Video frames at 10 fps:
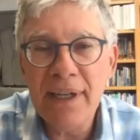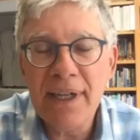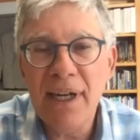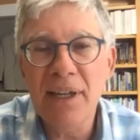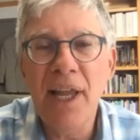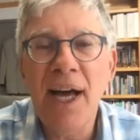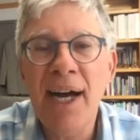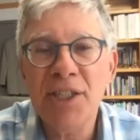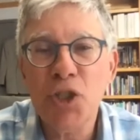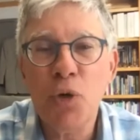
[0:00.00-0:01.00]

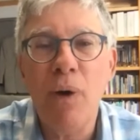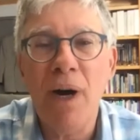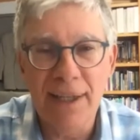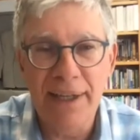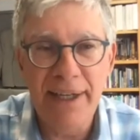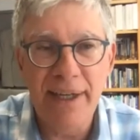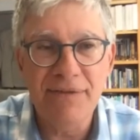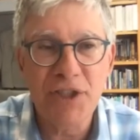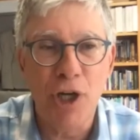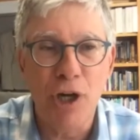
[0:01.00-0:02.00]
collage quality of
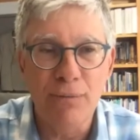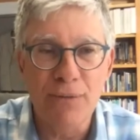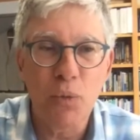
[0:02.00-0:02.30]
Psalms.